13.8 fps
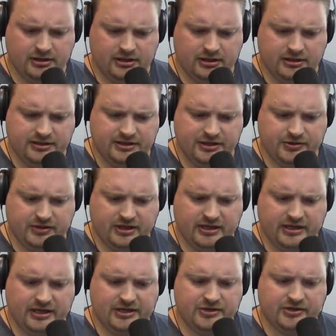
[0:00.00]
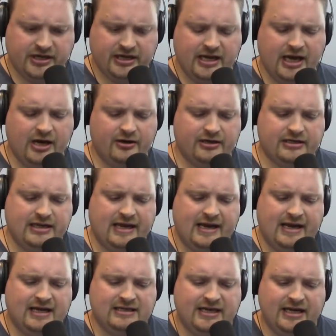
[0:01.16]
See, dry age. Okay, Eric
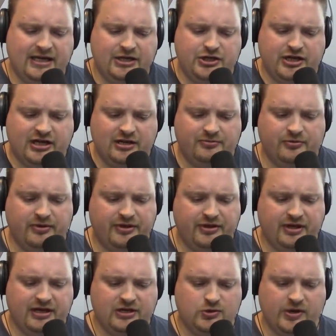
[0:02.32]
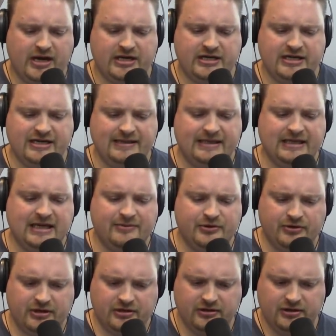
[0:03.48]
asks, hey, Jacob, with 2018 coming to
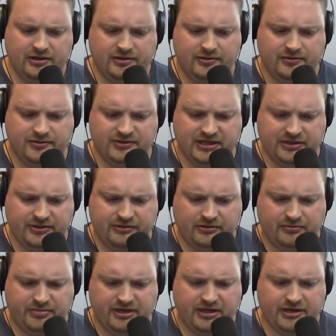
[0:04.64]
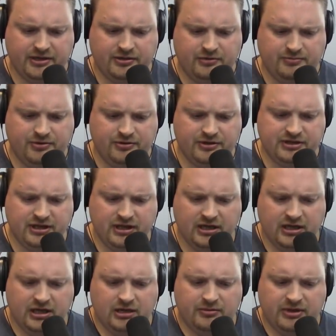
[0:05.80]
a close, I know you aren't big into cookbooks,
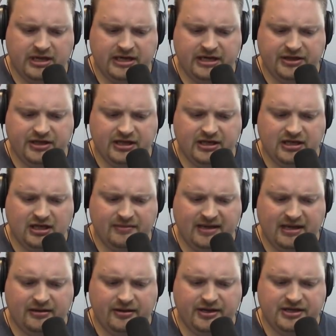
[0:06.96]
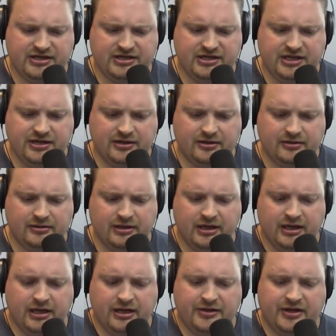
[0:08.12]
but anything come out this year
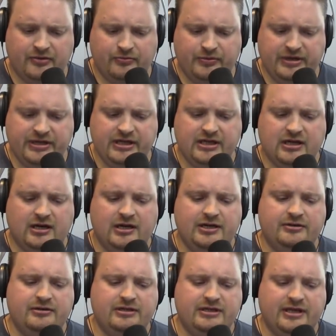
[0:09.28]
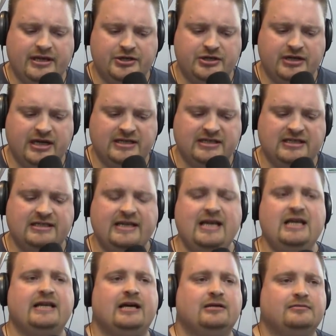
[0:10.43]
that really caught your attention as a
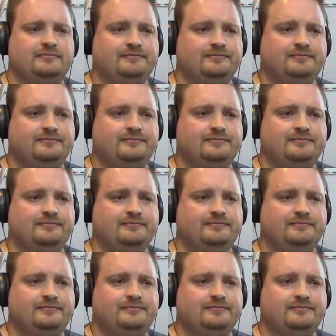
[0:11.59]
standout?